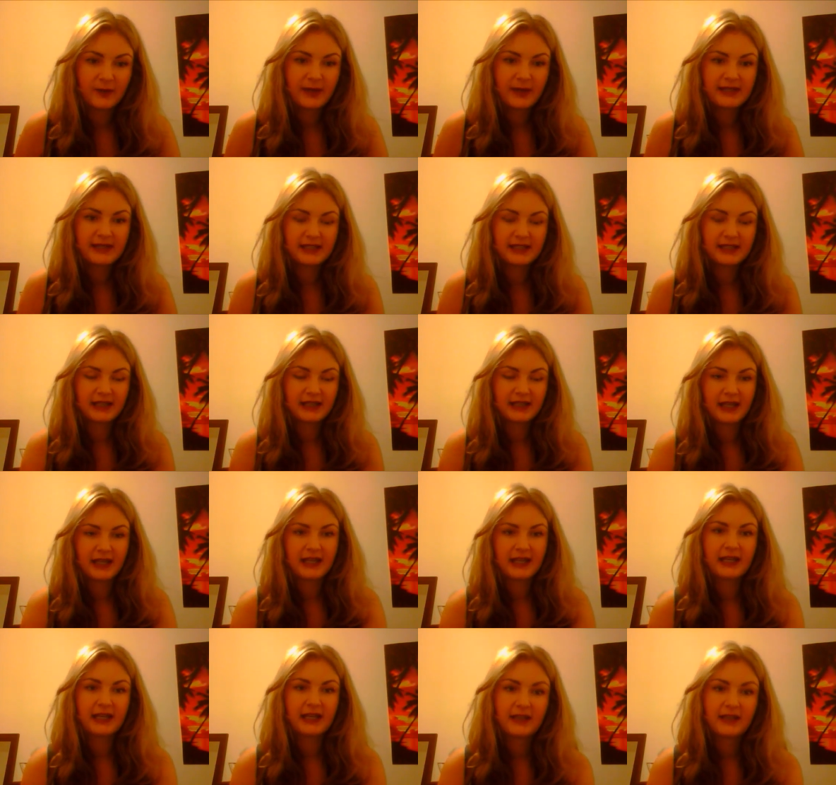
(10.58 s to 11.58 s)

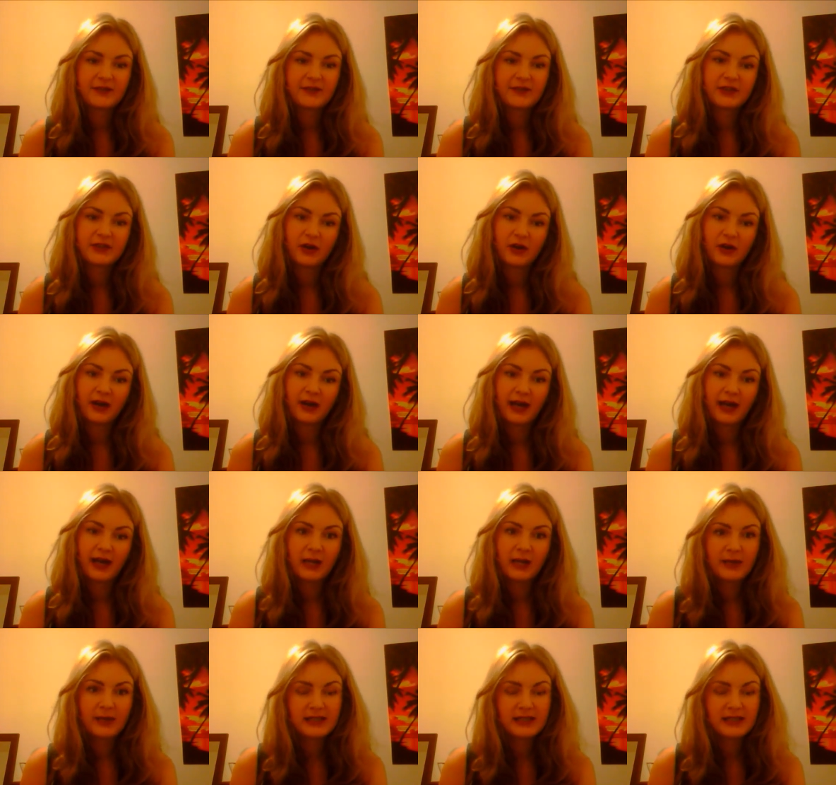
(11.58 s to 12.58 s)
basically, GIFs are
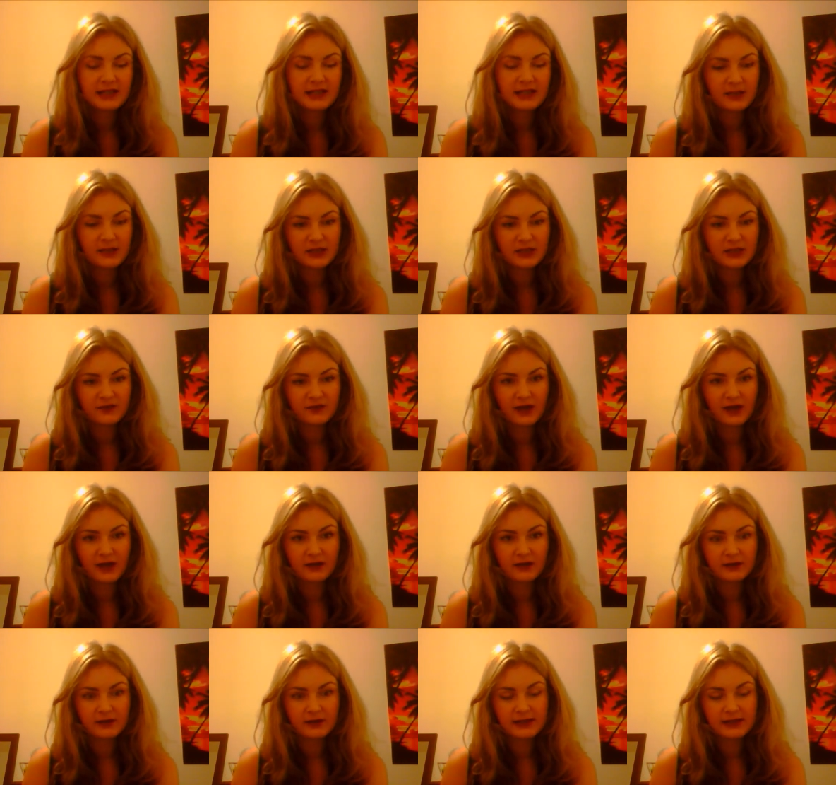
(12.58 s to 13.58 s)
animated image
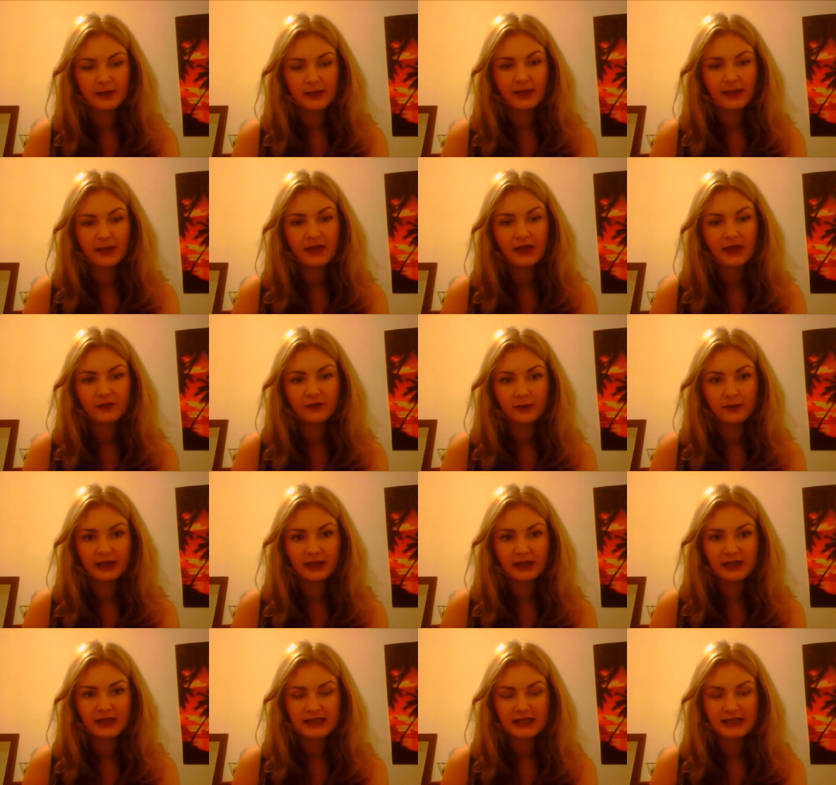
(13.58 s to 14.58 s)
files that play from
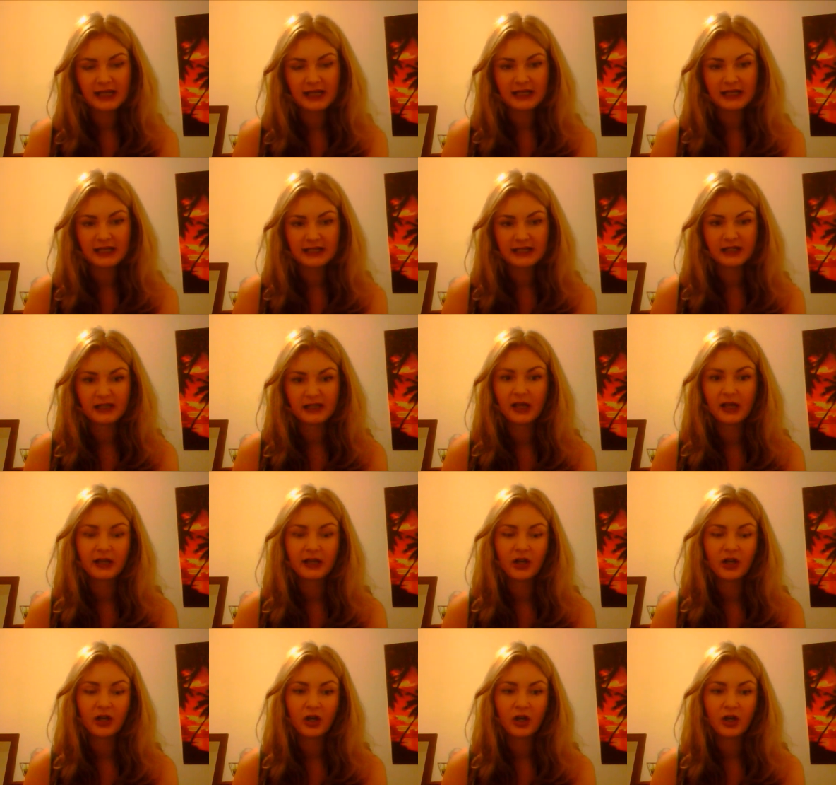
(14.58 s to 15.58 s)
beginning to end in like
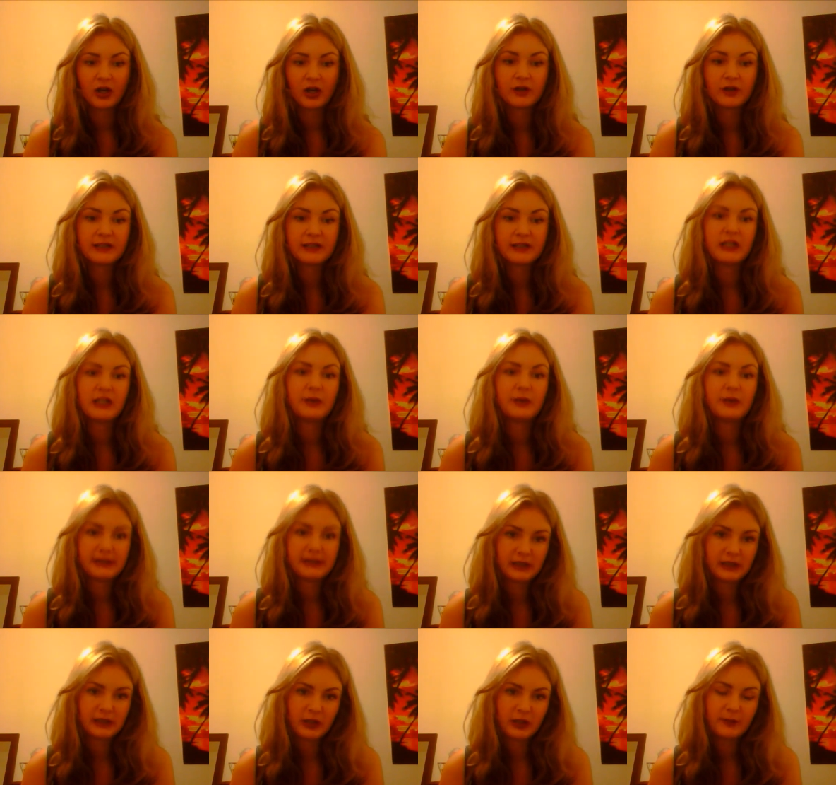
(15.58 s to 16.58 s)
a continuous
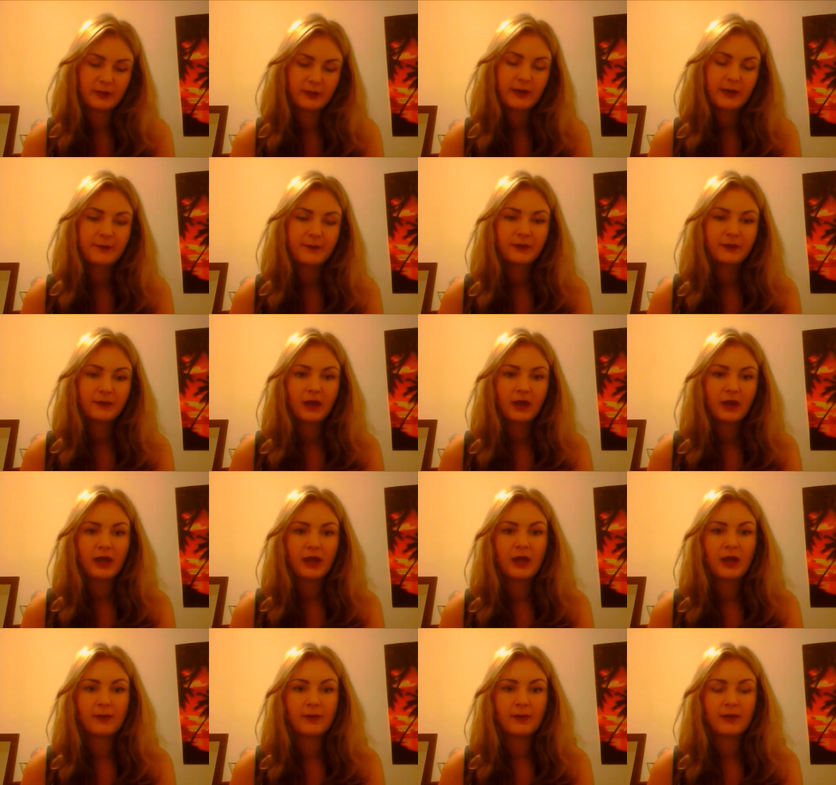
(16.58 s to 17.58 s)
loop,
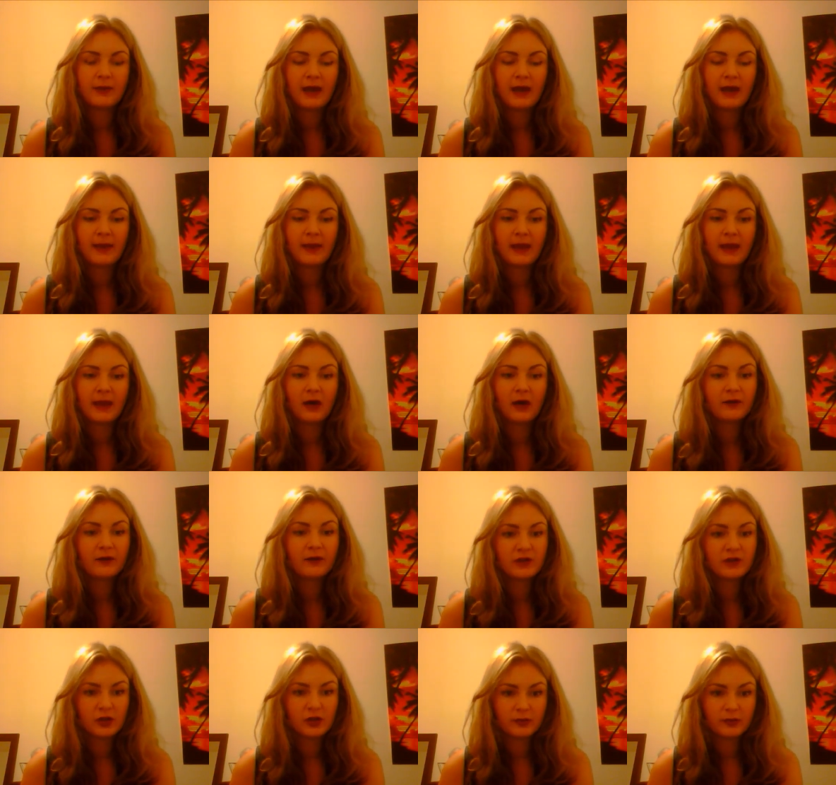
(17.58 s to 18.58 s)
and they're
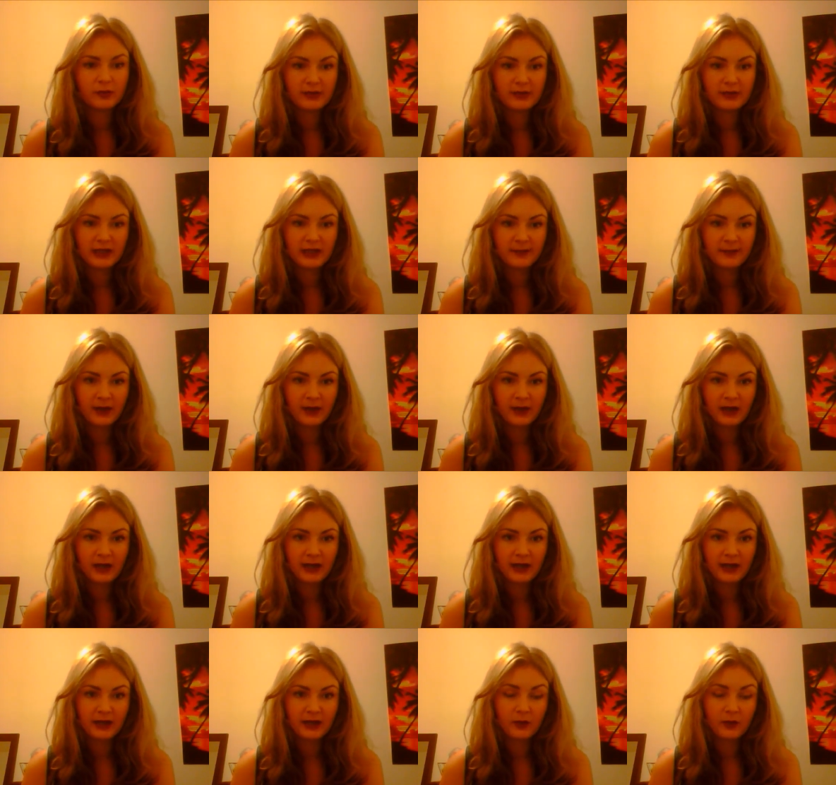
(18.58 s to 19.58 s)
often accompanied
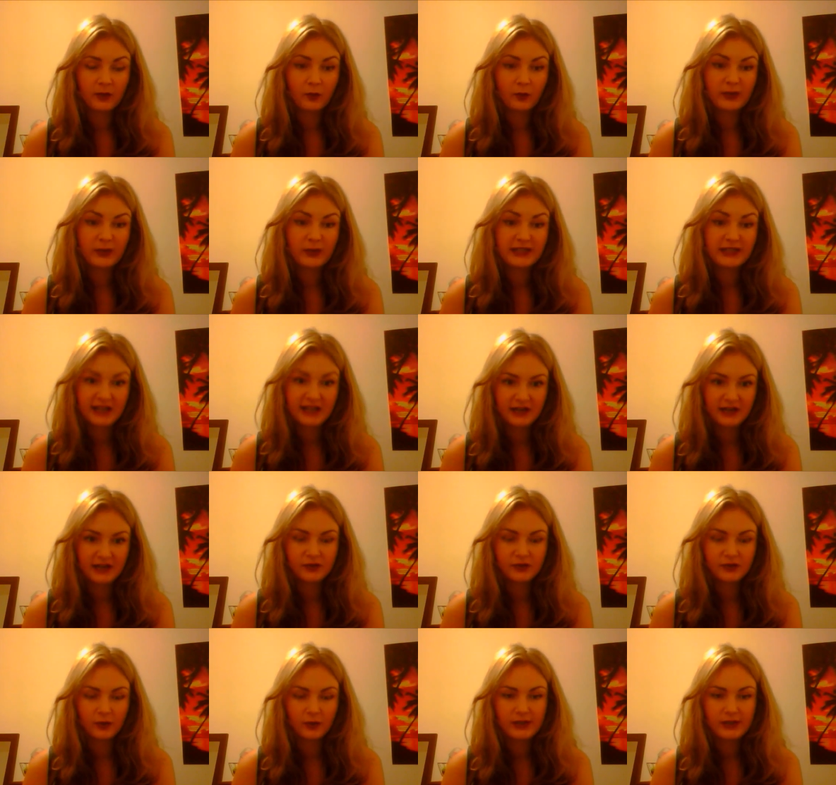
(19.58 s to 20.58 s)
by witty
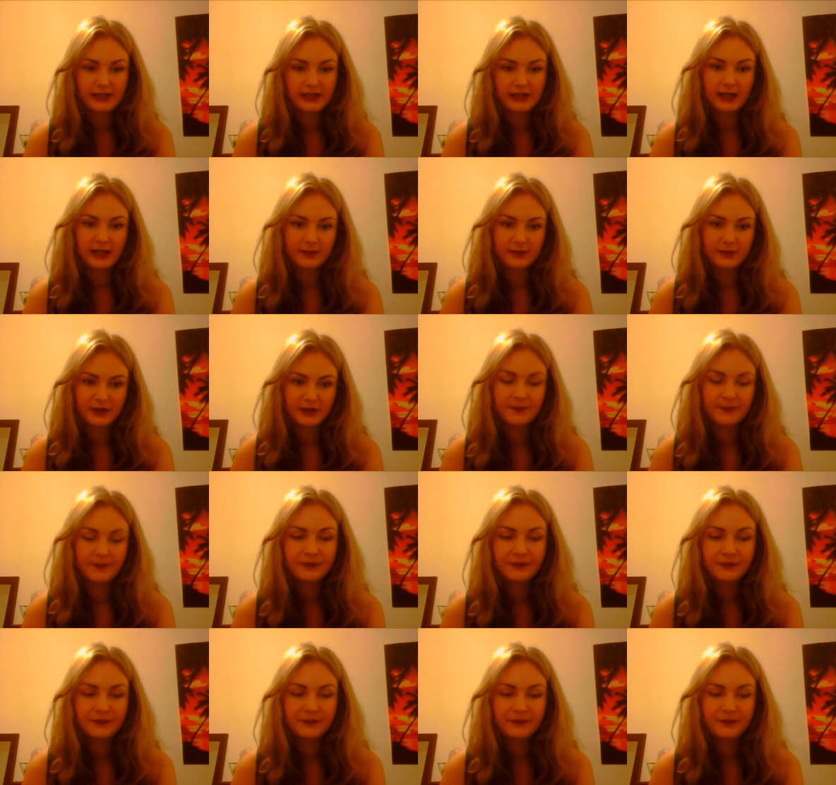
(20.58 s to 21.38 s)
text or witty caption.